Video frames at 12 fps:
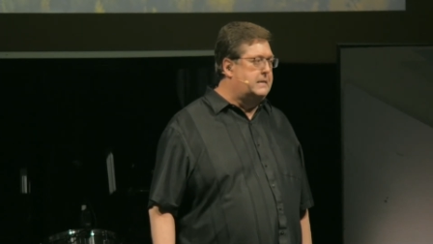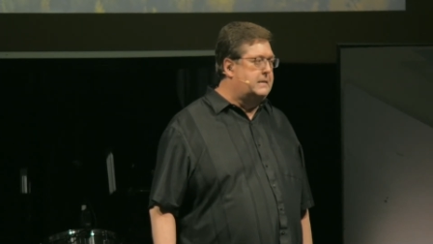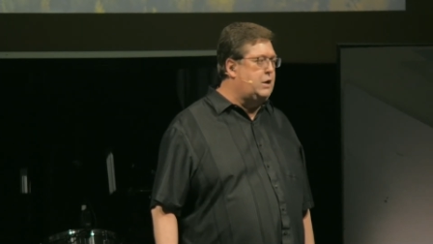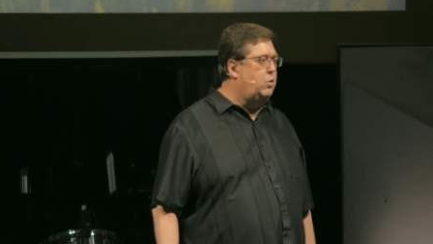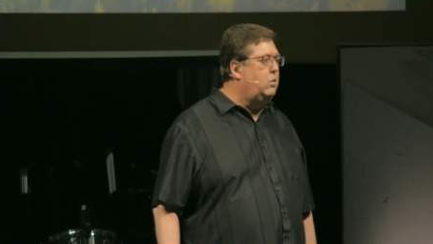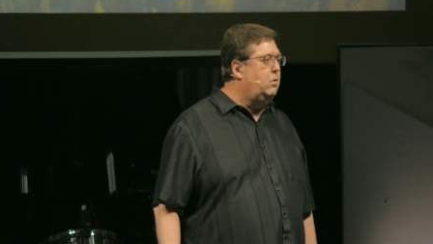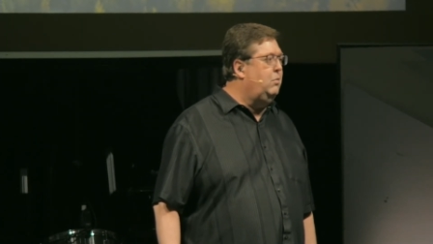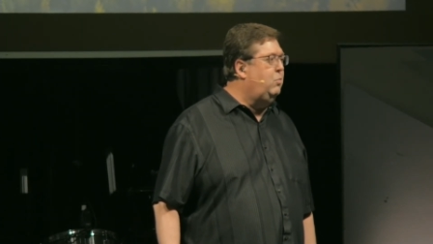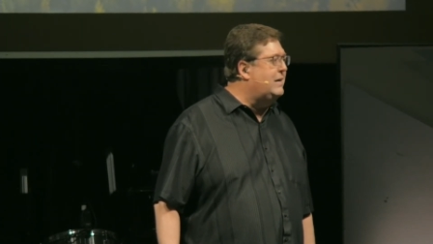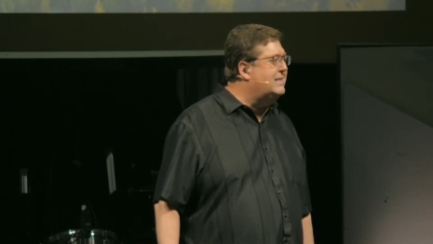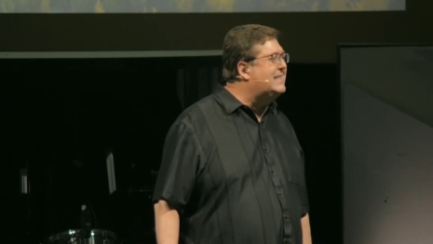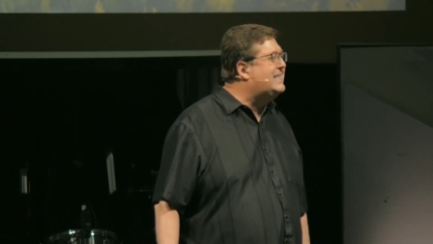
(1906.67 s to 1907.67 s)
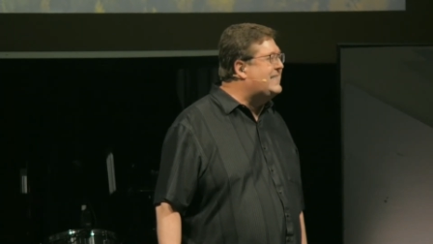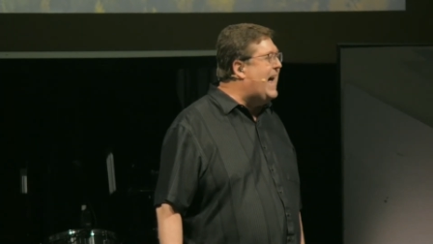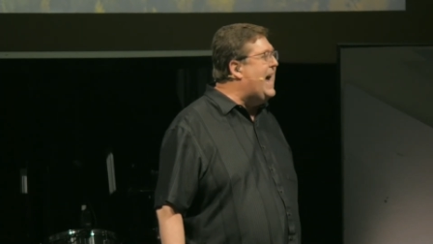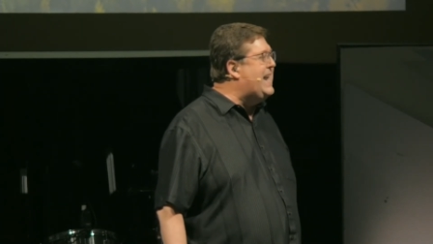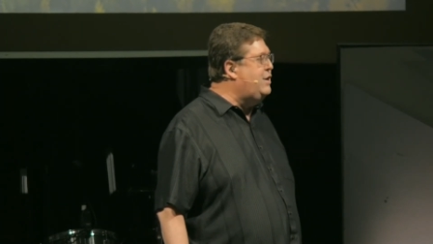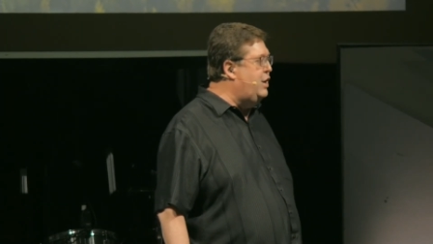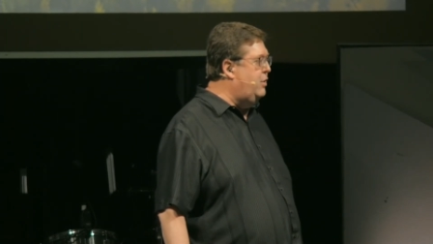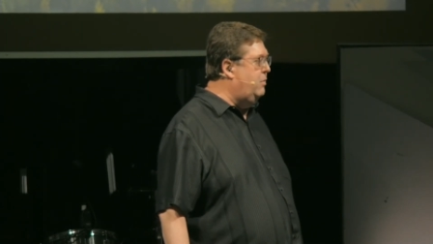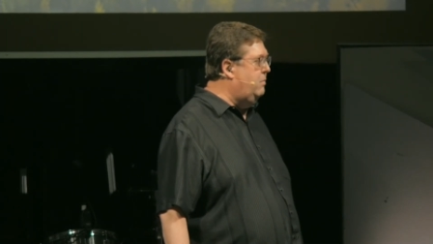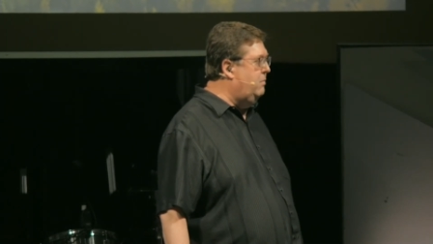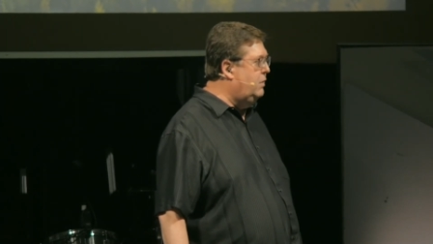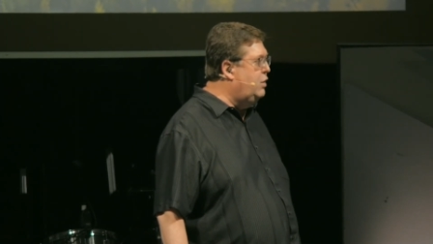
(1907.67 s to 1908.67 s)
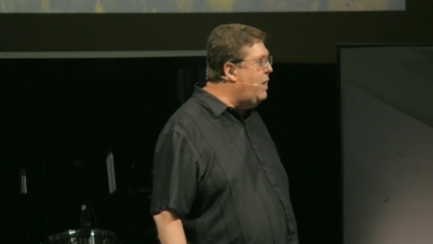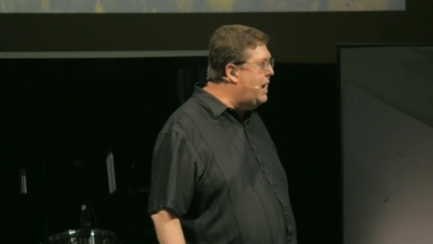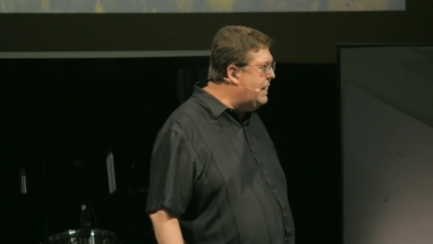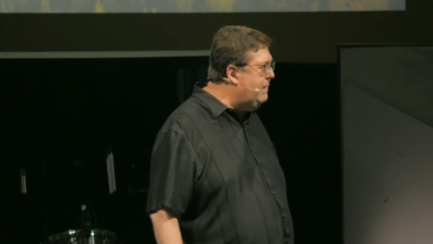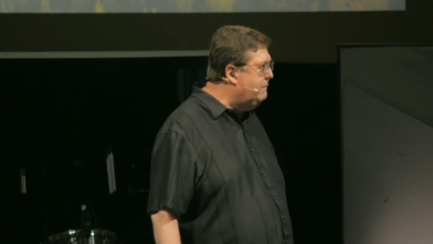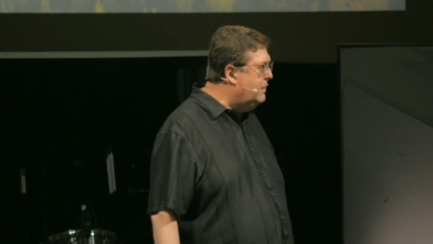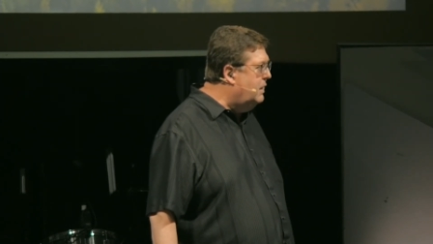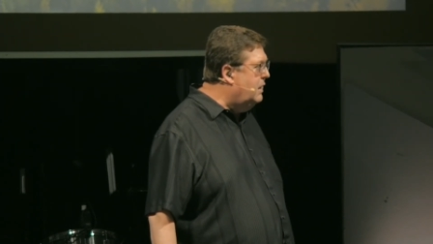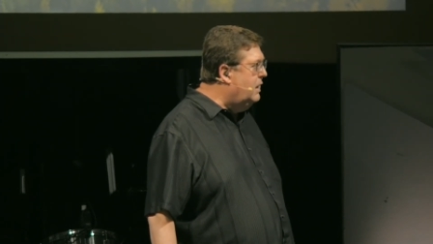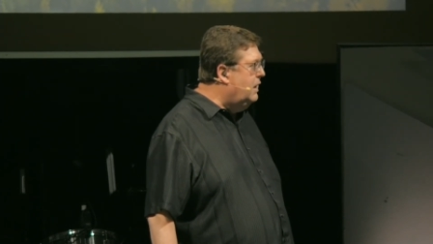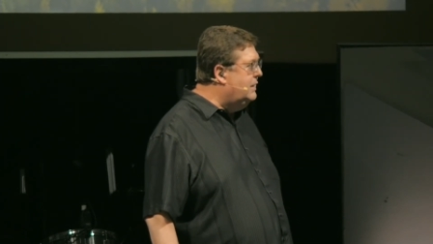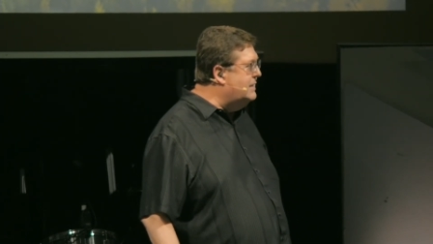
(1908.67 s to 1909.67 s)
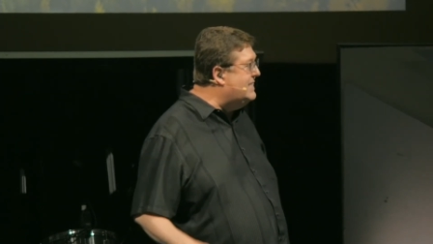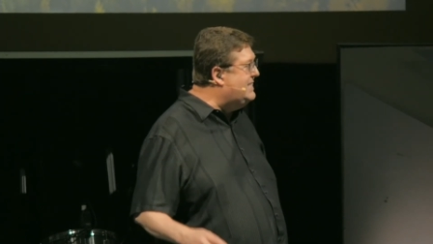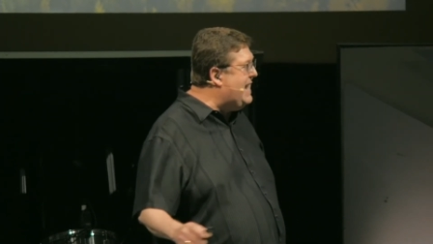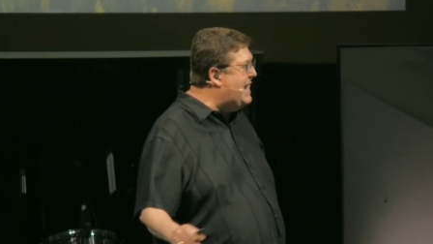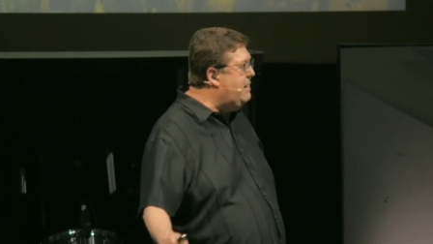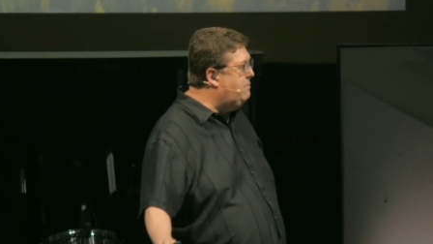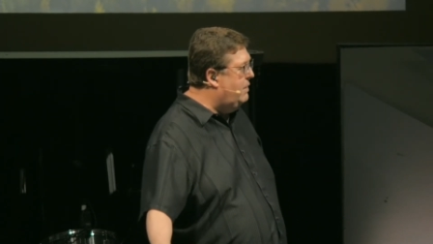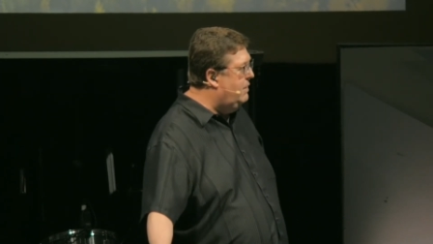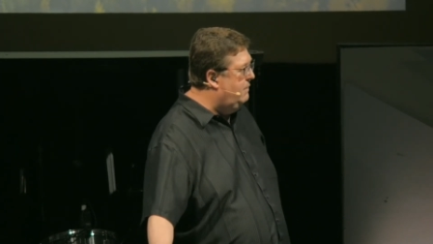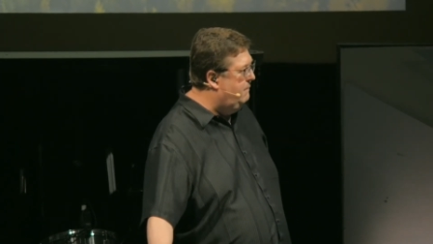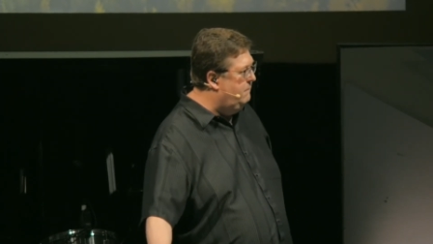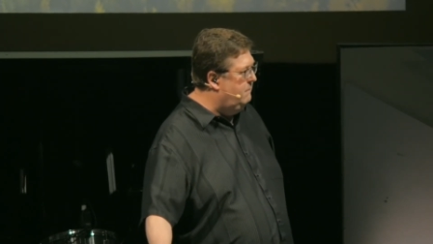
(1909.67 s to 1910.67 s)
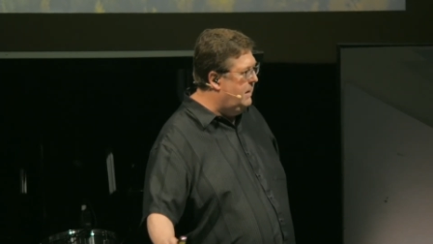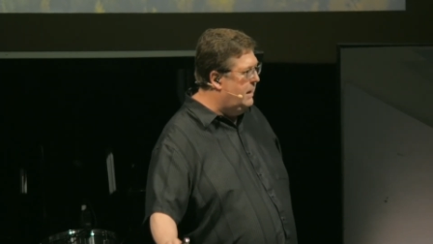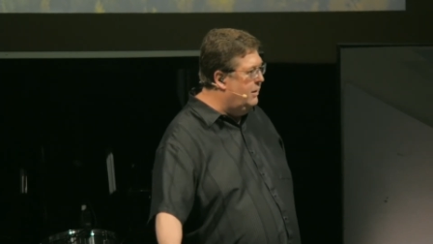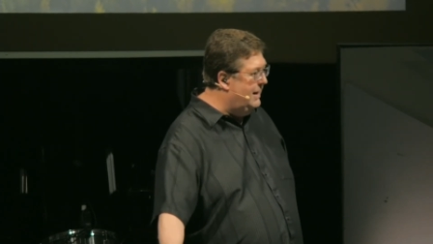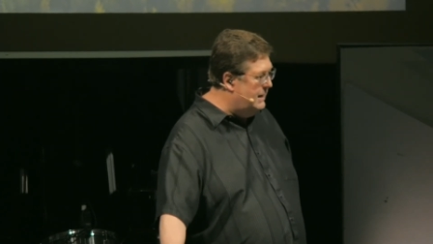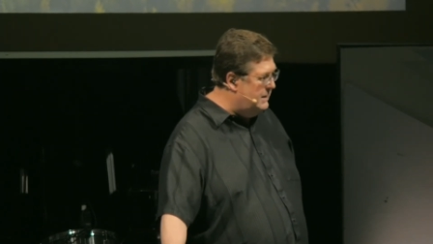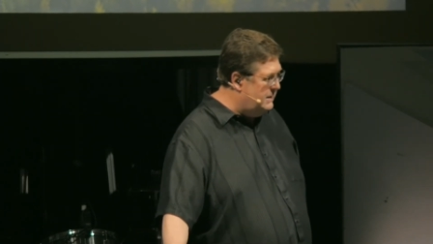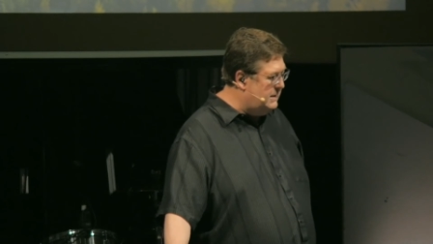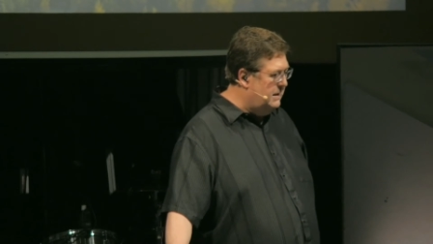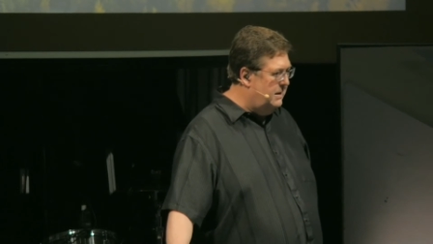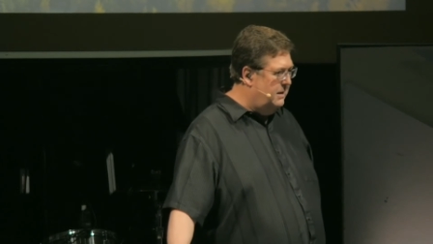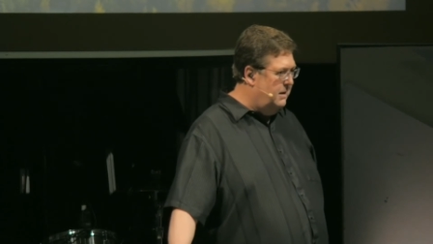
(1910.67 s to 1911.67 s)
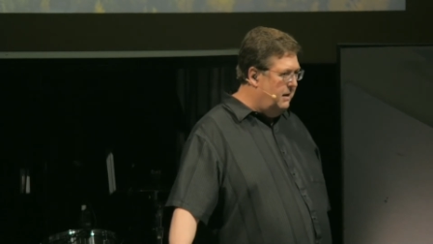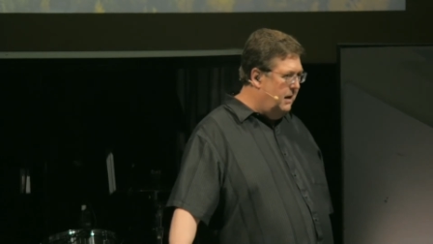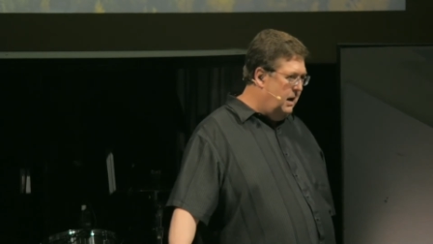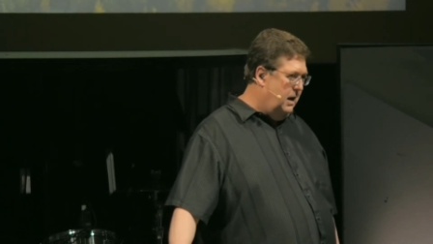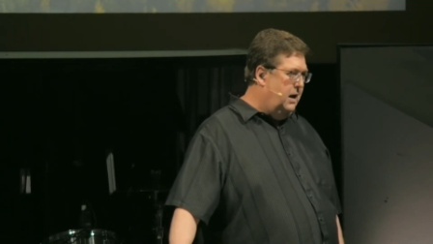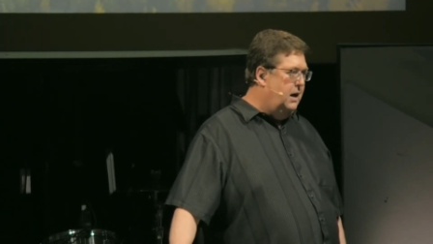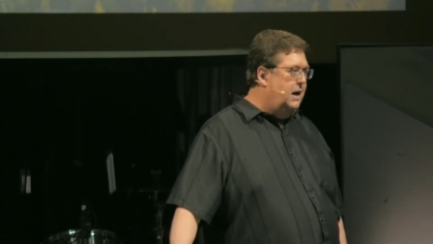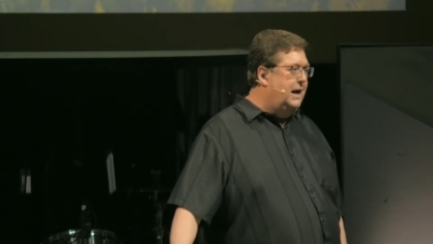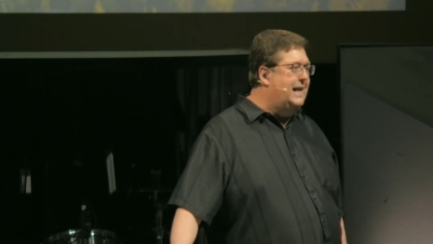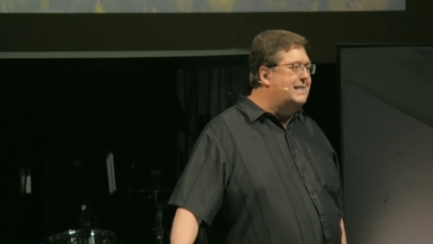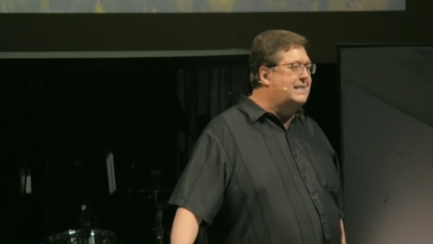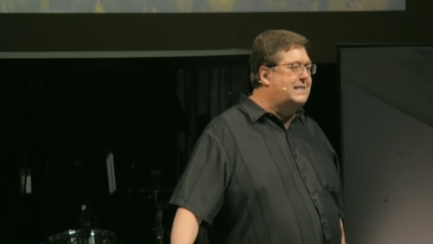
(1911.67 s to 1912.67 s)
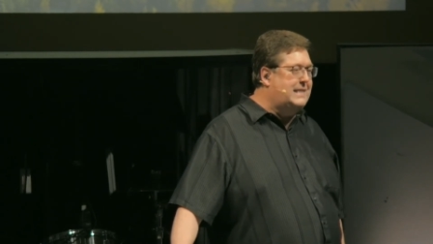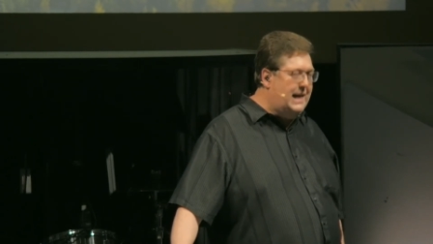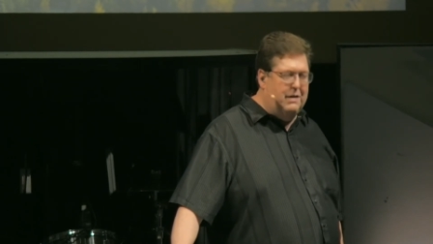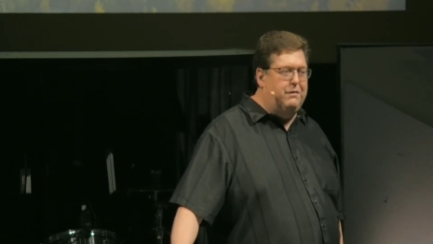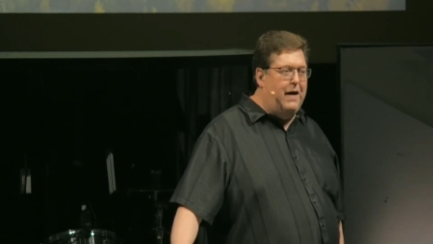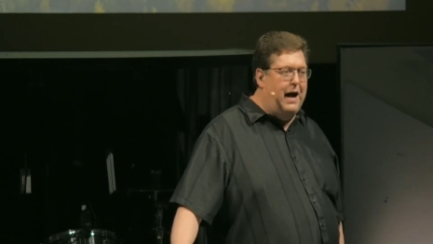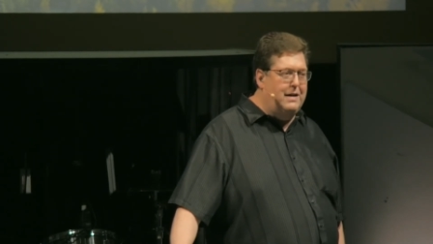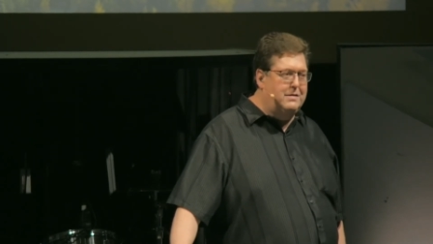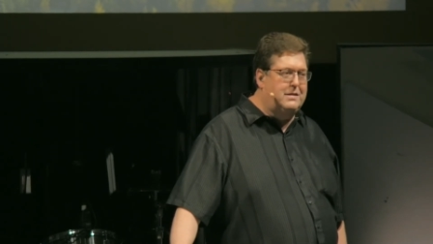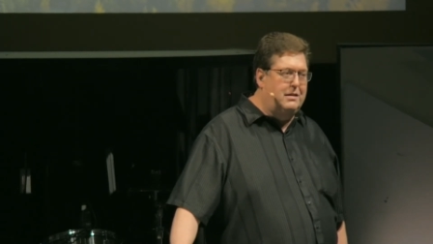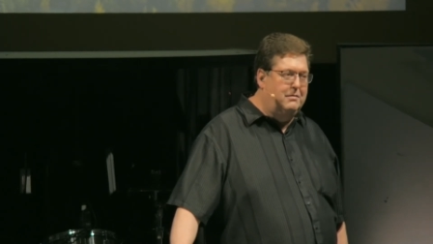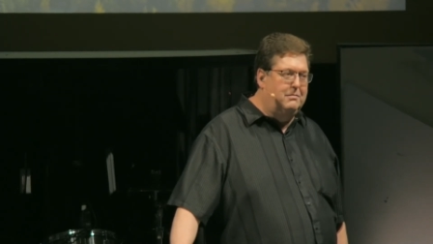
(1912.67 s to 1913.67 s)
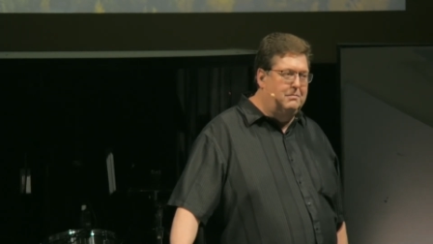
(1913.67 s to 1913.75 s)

So, uh, what does a sign do? You ready? This is deep. Here it is it signifies.